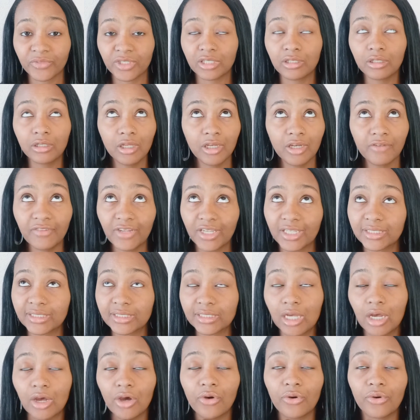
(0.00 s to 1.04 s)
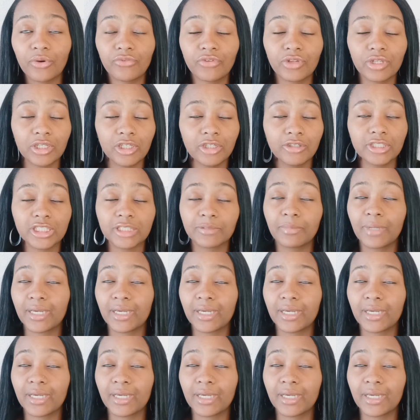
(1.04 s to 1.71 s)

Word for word: Love that song. The lyrics